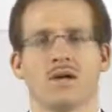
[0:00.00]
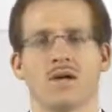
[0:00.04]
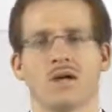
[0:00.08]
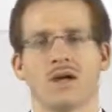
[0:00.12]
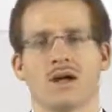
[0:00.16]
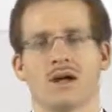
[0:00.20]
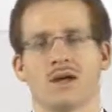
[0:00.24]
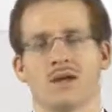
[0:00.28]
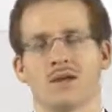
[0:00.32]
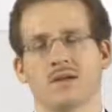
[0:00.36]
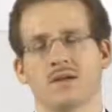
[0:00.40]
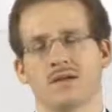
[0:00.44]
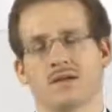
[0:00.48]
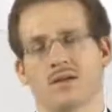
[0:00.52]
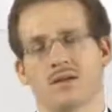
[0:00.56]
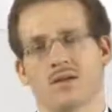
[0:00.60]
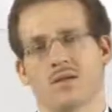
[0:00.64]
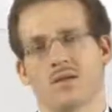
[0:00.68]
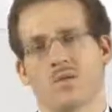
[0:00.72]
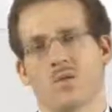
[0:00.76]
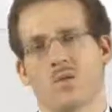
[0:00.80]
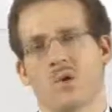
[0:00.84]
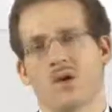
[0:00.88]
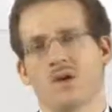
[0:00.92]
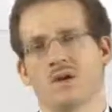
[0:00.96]
And
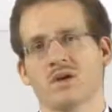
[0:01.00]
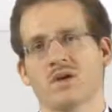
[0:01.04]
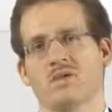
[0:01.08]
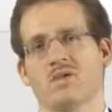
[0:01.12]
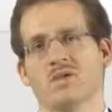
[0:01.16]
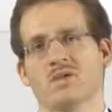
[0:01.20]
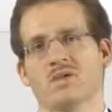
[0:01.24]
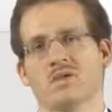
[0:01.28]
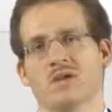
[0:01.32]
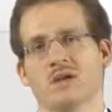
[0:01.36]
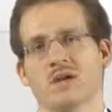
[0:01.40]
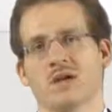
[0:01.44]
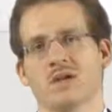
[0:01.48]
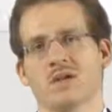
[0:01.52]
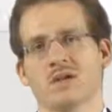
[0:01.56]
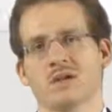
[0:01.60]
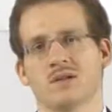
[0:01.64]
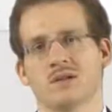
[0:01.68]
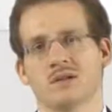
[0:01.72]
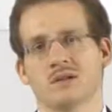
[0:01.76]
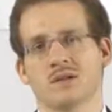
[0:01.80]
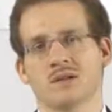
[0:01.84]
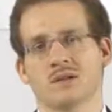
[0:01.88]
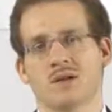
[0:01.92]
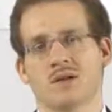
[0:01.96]
working with
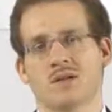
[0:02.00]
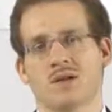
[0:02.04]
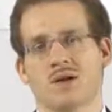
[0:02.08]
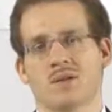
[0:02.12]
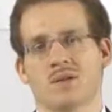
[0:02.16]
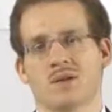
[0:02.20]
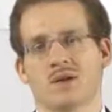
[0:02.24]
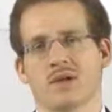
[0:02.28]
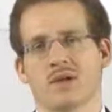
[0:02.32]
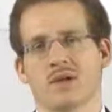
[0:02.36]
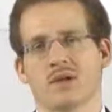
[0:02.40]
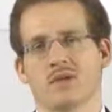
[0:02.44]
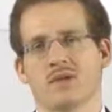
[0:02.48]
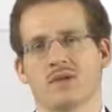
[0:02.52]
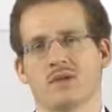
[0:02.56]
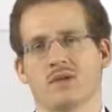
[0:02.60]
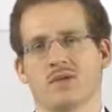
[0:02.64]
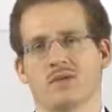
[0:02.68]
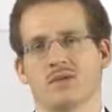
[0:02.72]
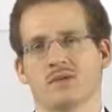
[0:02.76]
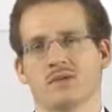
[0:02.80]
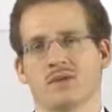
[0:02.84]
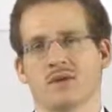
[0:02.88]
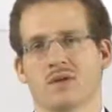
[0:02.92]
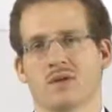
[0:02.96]
channels inside your application
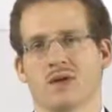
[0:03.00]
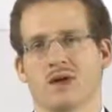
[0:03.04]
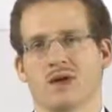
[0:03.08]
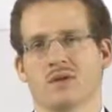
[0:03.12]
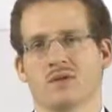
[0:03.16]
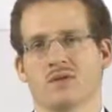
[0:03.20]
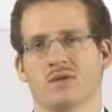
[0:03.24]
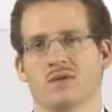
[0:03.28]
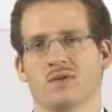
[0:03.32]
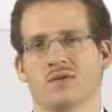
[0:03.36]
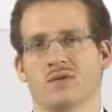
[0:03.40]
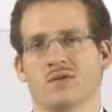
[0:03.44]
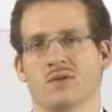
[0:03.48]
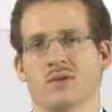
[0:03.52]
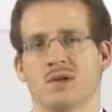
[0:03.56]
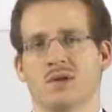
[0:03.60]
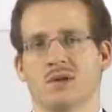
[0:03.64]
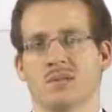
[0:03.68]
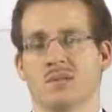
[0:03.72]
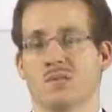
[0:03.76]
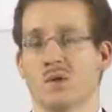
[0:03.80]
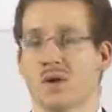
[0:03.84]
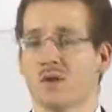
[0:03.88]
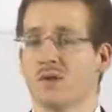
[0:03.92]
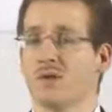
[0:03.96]
also allows you to
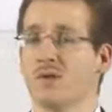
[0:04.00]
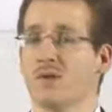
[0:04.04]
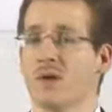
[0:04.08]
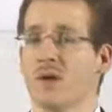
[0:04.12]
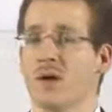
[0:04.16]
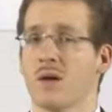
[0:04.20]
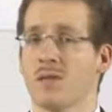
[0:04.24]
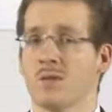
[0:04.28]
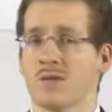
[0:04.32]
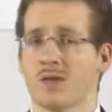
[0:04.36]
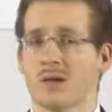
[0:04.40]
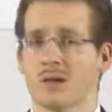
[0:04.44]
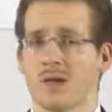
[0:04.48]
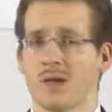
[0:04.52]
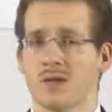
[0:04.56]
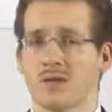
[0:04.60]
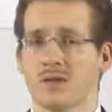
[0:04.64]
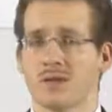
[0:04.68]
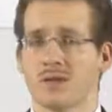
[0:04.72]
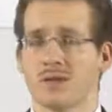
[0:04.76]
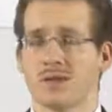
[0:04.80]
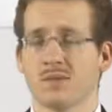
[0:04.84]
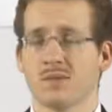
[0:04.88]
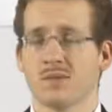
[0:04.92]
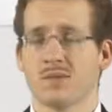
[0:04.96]
build modular
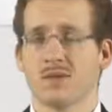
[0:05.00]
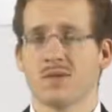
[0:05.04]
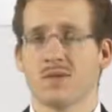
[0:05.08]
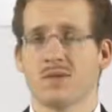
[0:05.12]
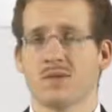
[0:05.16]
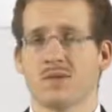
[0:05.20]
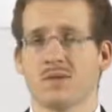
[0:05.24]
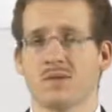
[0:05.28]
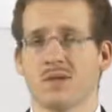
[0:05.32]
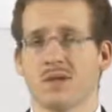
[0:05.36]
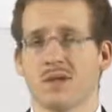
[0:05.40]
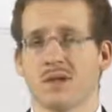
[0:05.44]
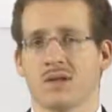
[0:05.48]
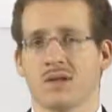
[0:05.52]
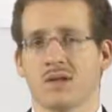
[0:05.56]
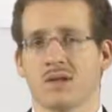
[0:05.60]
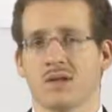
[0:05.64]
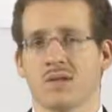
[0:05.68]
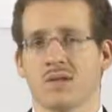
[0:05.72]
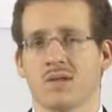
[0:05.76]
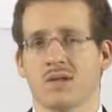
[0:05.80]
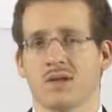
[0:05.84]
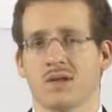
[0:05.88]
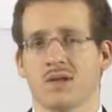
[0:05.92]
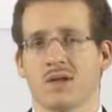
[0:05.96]
applications, because you can
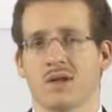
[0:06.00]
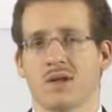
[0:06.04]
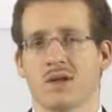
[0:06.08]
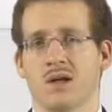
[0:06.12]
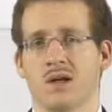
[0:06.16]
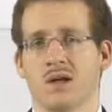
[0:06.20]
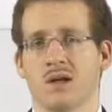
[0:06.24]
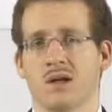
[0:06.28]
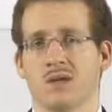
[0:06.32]
simply